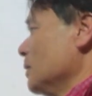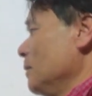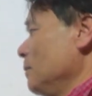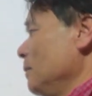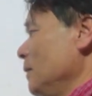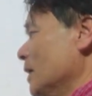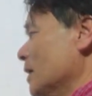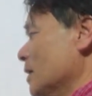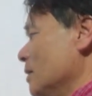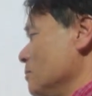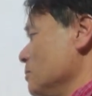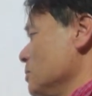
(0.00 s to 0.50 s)

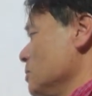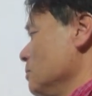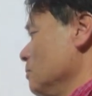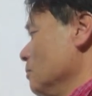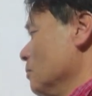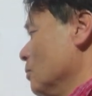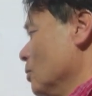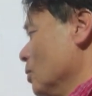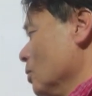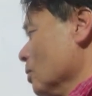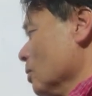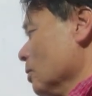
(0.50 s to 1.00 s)
becomes
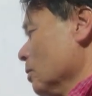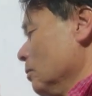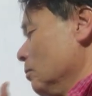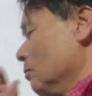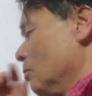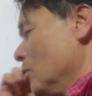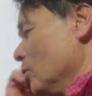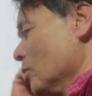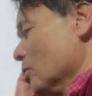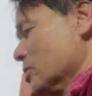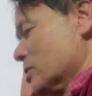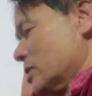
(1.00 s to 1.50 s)
more and
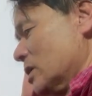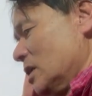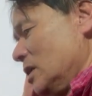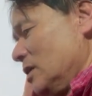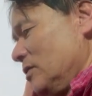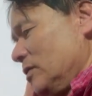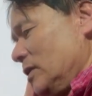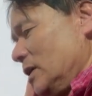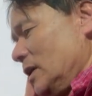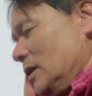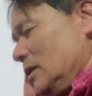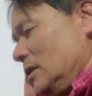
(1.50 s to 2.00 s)
more
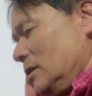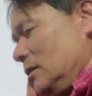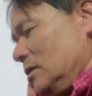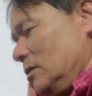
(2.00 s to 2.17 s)
significant.